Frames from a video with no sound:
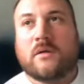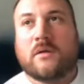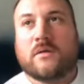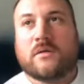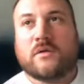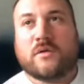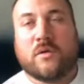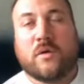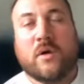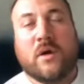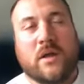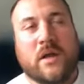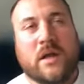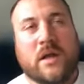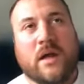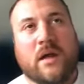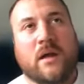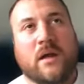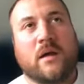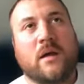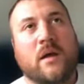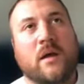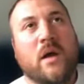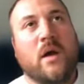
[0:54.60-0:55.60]
Quick, yeah.
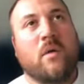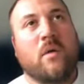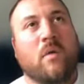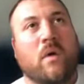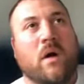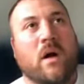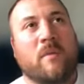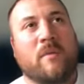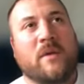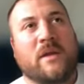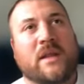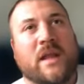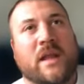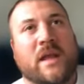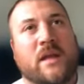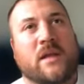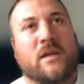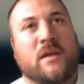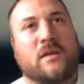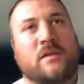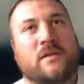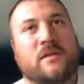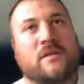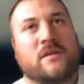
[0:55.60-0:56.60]
Well, I mean,
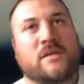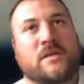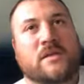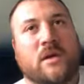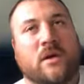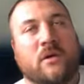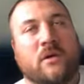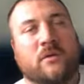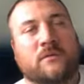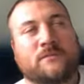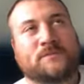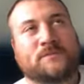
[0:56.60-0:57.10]
so